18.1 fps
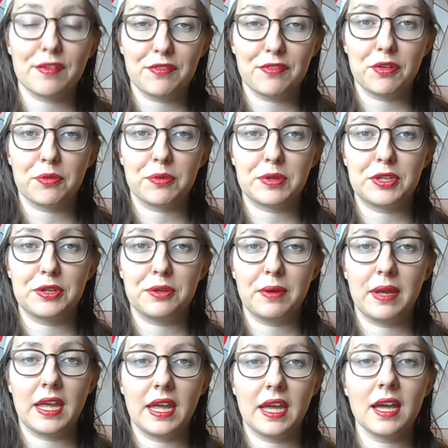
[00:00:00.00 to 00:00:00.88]
if you're new
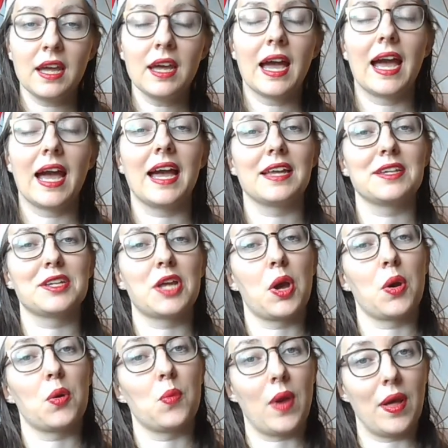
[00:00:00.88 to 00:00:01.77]
here, and
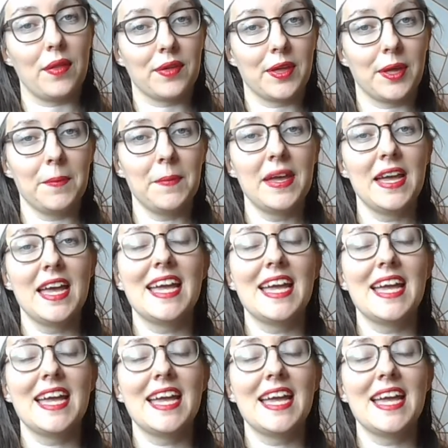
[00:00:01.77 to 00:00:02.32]
welcome.